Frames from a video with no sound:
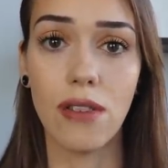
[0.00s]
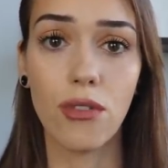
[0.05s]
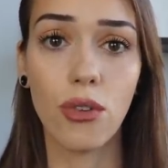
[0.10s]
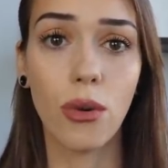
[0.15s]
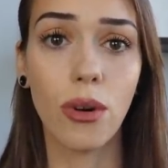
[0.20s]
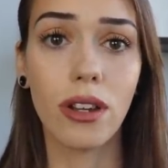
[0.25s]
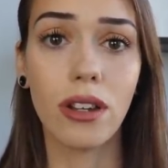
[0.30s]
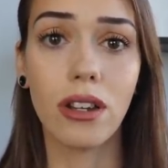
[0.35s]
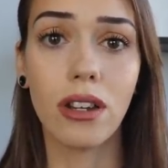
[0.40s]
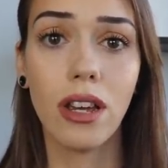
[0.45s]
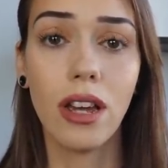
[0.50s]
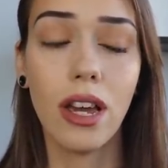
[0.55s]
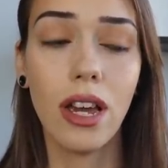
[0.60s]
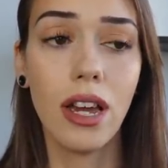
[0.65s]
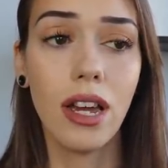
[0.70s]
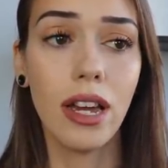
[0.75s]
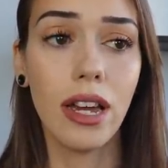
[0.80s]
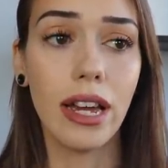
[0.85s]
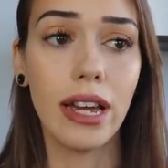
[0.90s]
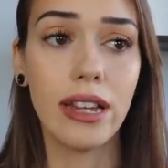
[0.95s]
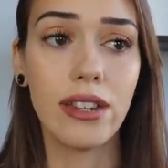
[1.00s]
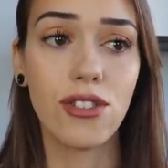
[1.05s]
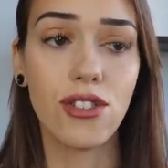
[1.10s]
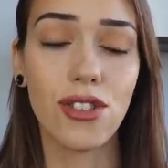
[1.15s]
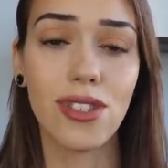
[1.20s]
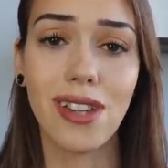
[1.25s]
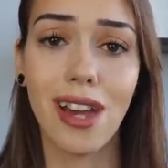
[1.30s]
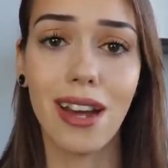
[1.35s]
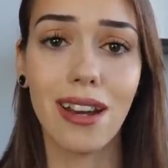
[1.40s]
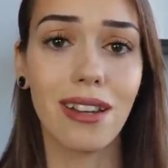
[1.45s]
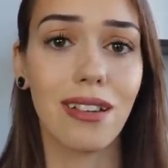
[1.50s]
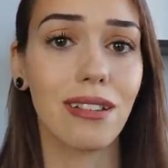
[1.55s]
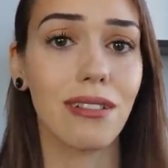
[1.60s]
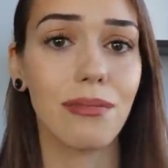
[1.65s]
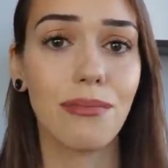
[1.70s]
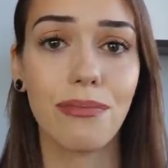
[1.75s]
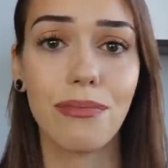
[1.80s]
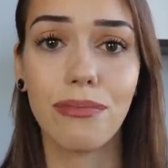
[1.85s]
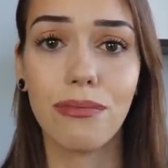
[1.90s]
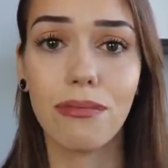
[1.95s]
Everyone is just kind
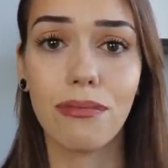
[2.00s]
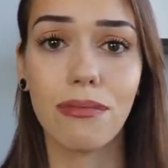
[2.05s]
of